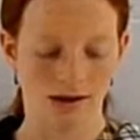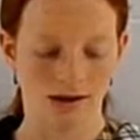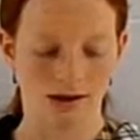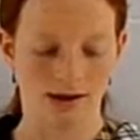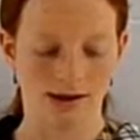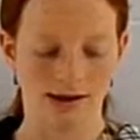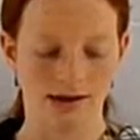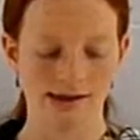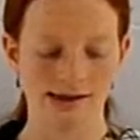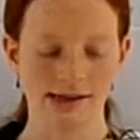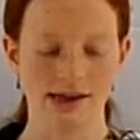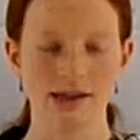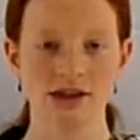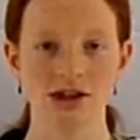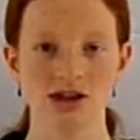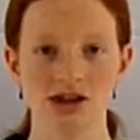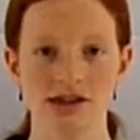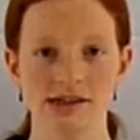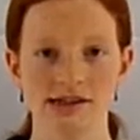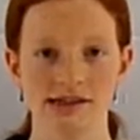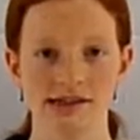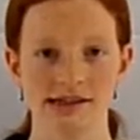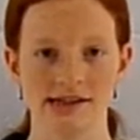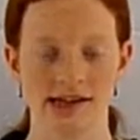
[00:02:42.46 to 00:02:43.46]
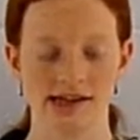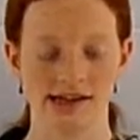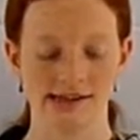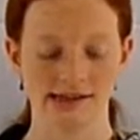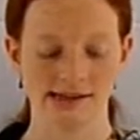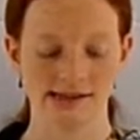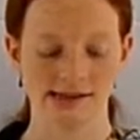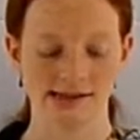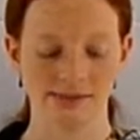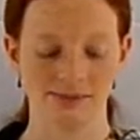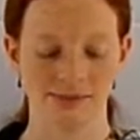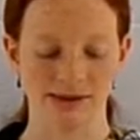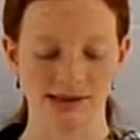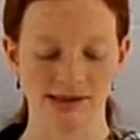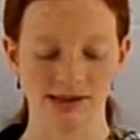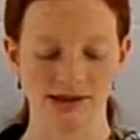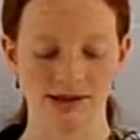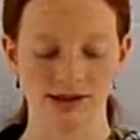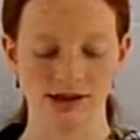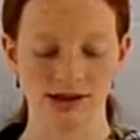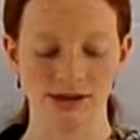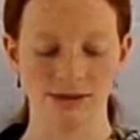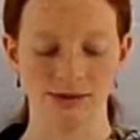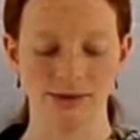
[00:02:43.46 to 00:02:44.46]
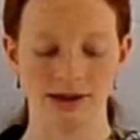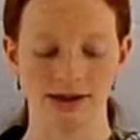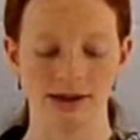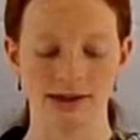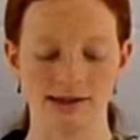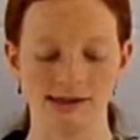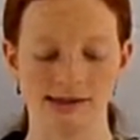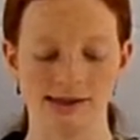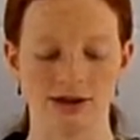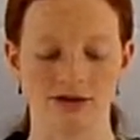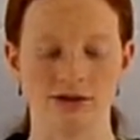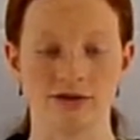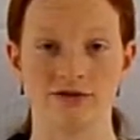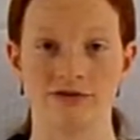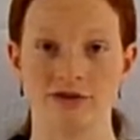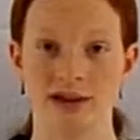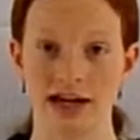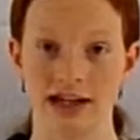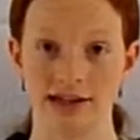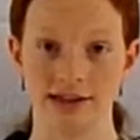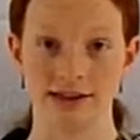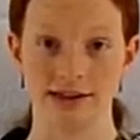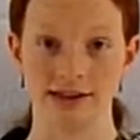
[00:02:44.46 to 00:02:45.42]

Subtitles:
Intelligence tests must also be considered valid,